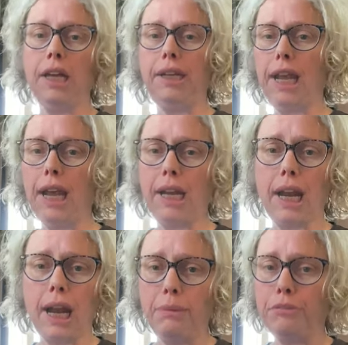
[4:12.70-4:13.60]
then
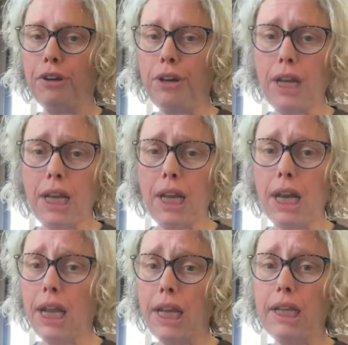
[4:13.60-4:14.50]
I'm
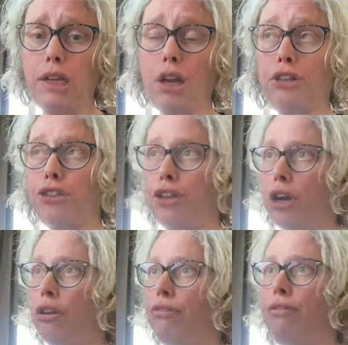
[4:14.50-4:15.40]
really not
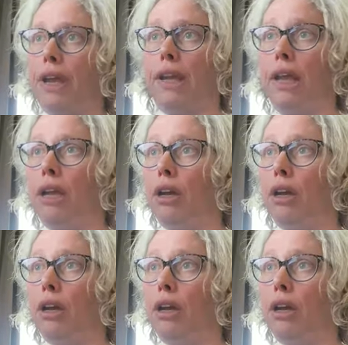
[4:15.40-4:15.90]
your fan.